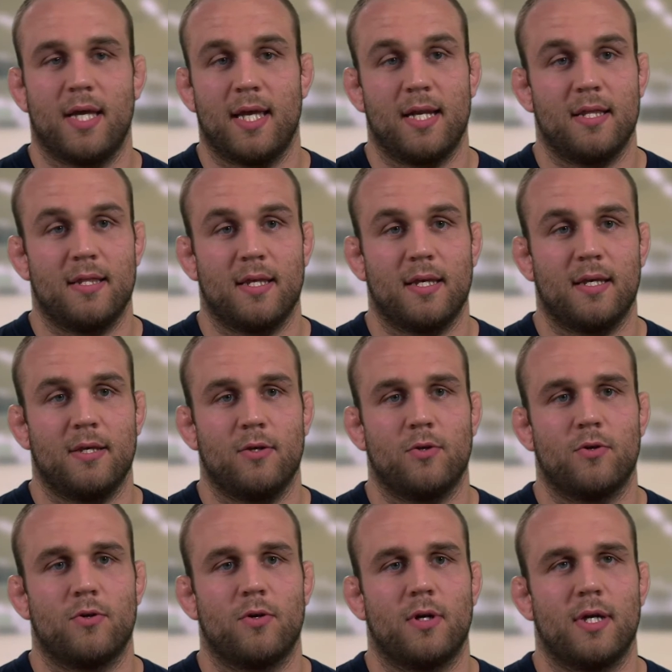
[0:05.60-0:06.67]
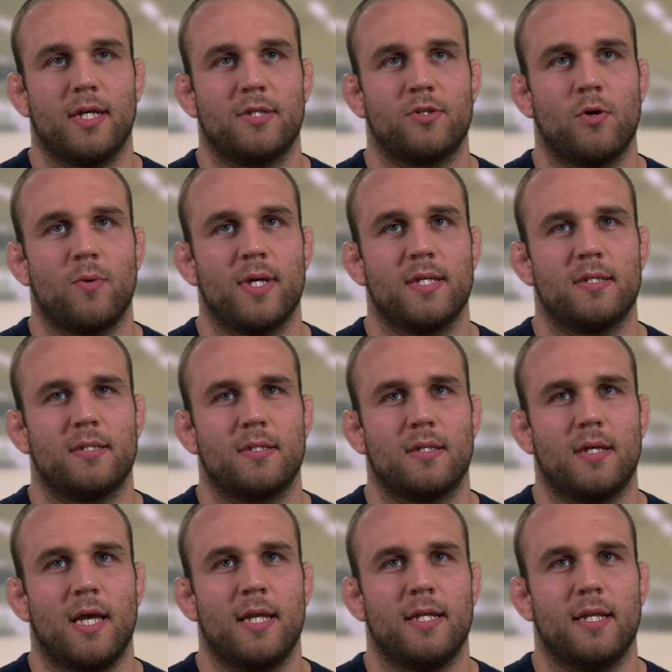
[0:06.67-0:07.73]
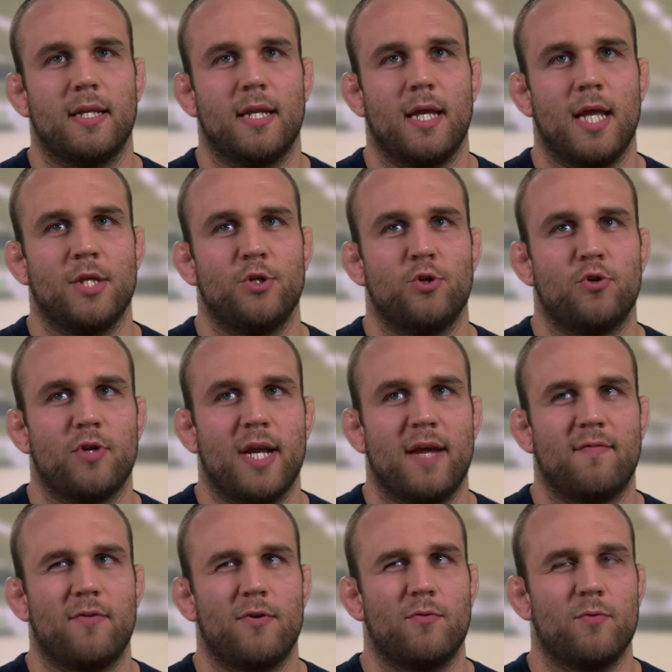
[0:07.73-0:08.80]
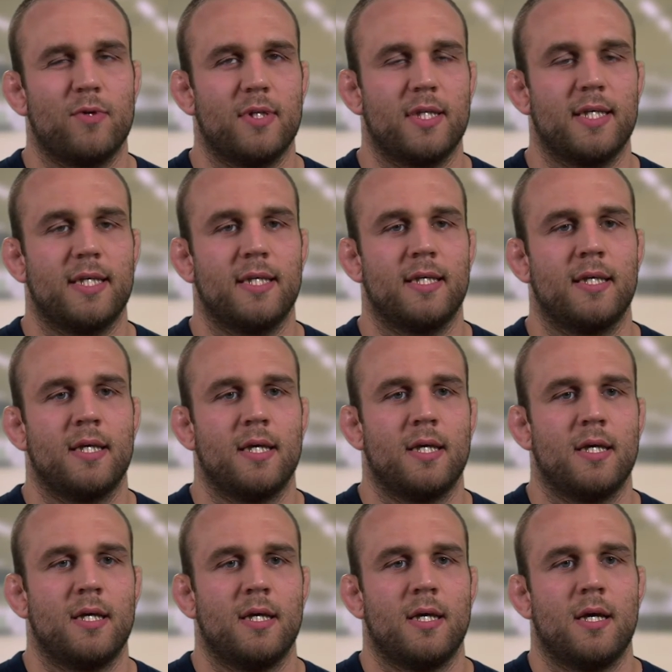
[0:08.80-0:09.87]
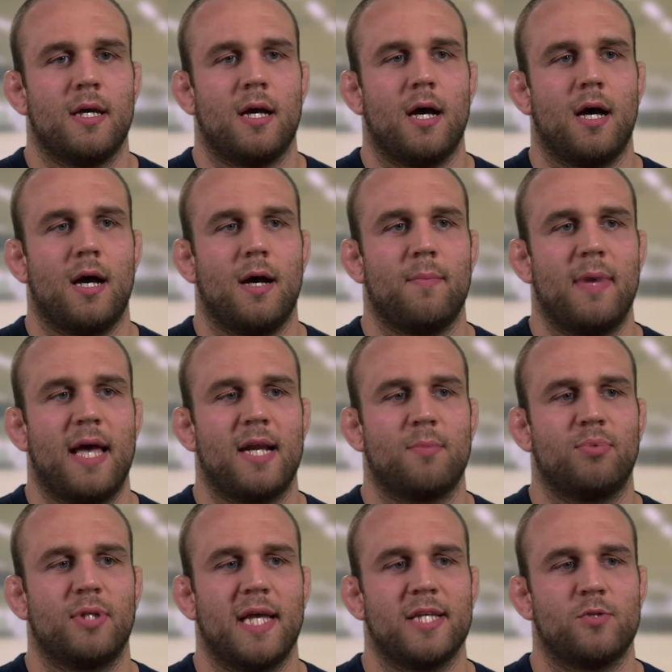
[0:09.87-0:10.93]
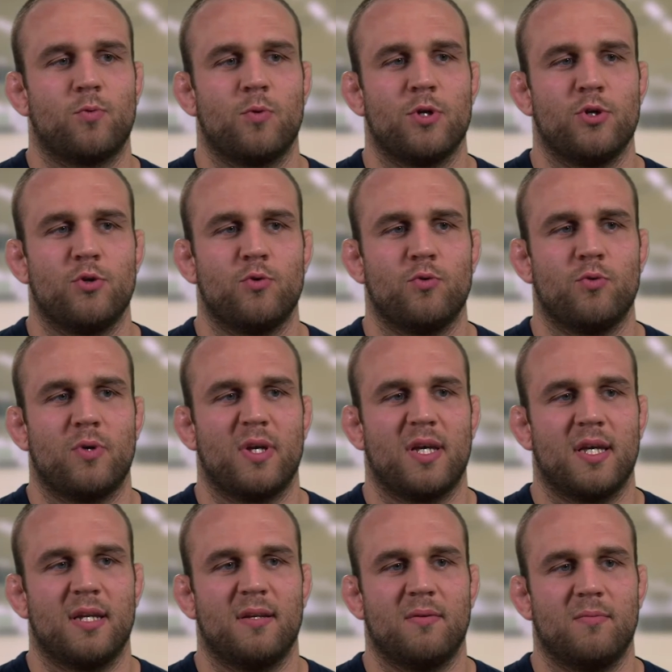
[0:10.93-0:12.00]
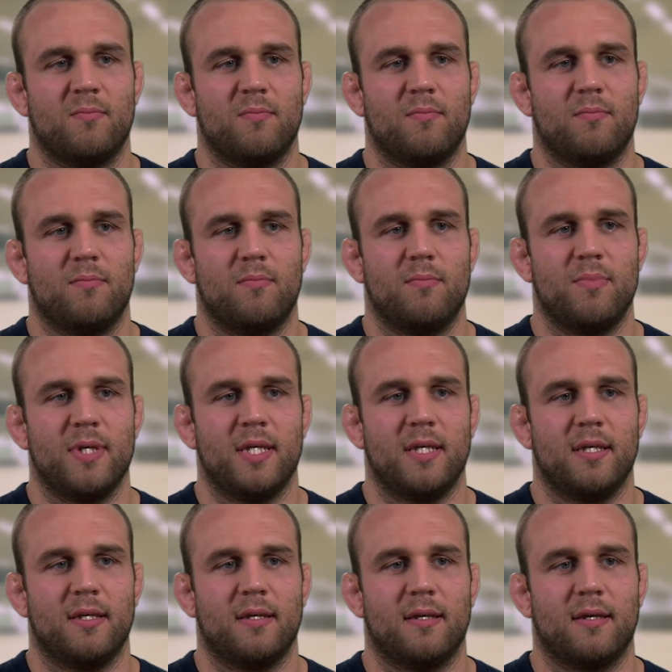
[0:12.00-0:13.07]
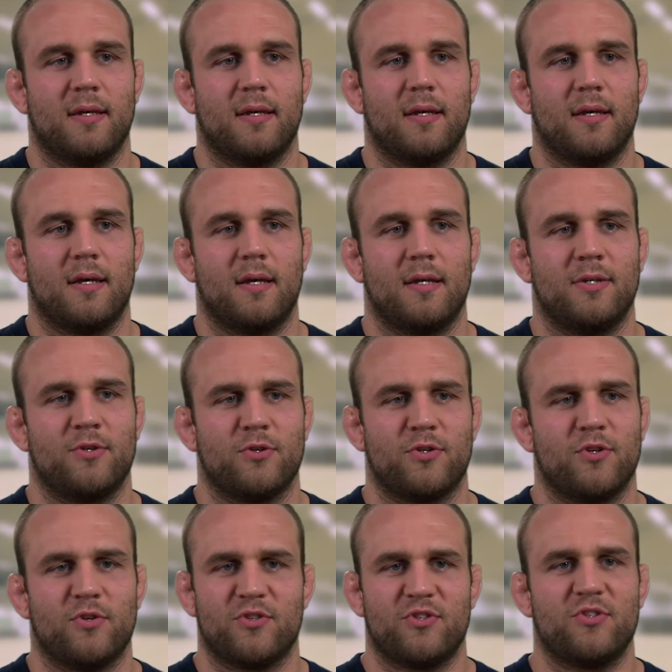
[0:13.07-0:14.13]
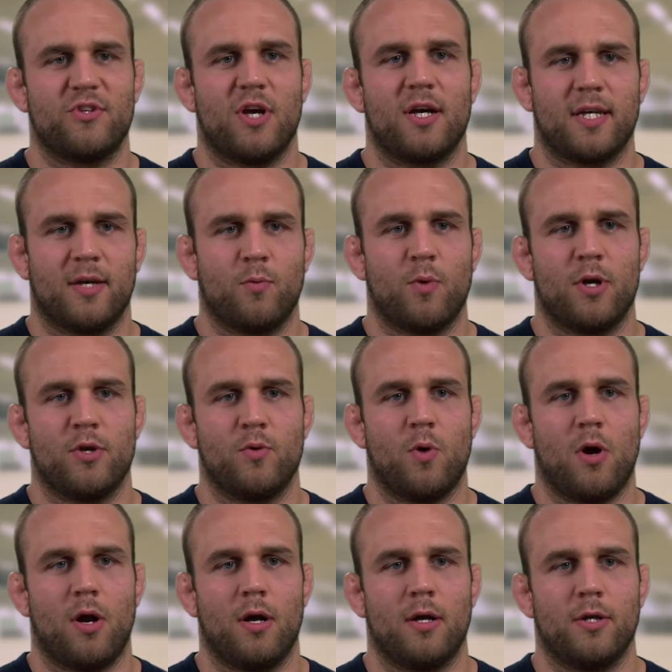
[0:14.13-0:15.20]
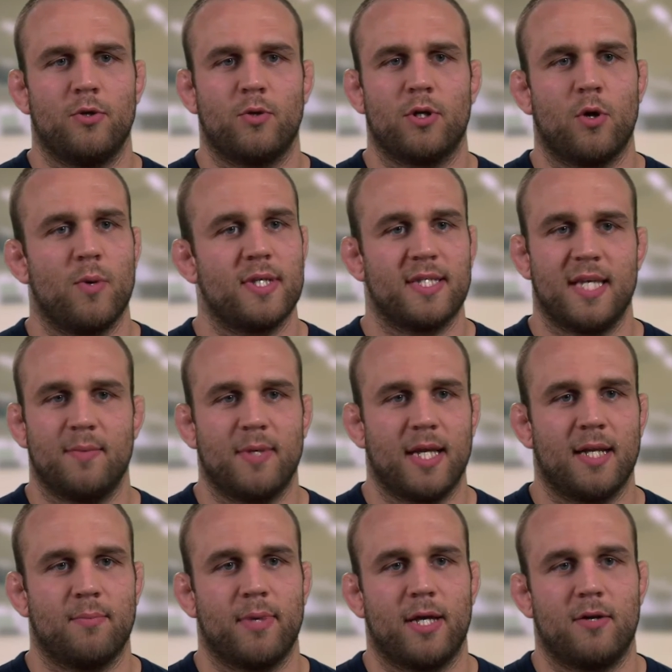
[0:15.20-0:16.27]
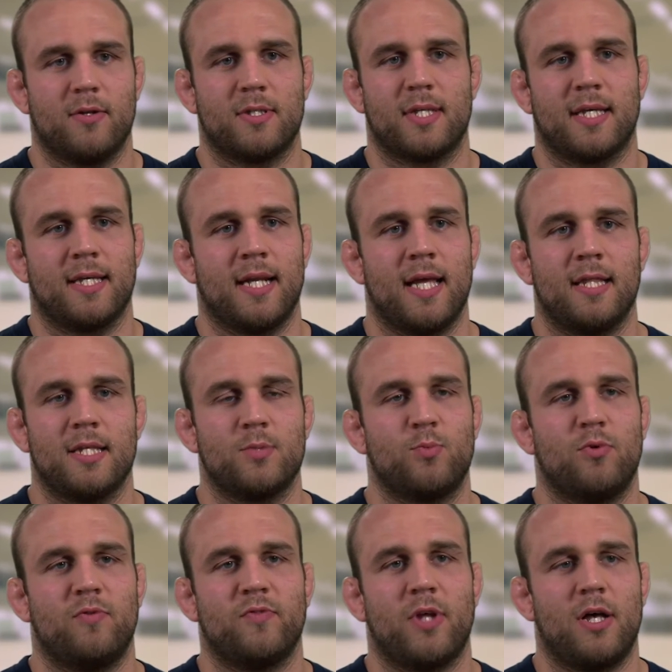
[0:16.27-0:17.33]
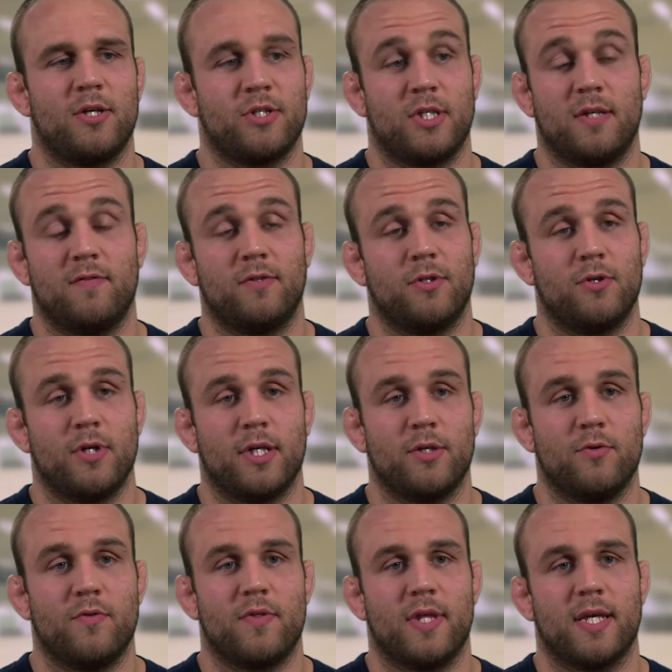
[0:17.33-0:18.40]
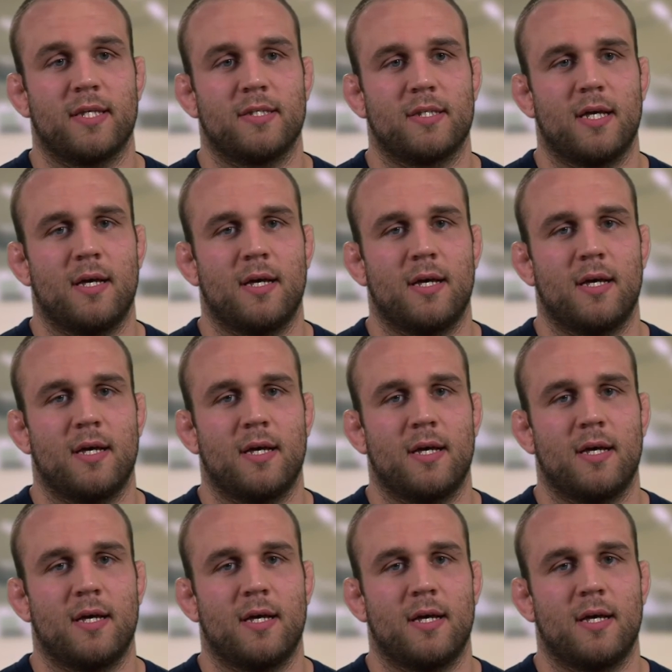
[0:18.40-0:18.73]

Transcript: by anything. It's always and you're never really at a place where you can be. You're stuck at where you are. You could always keep getting better. It's like an endless pool of knowledge. I love learning new things.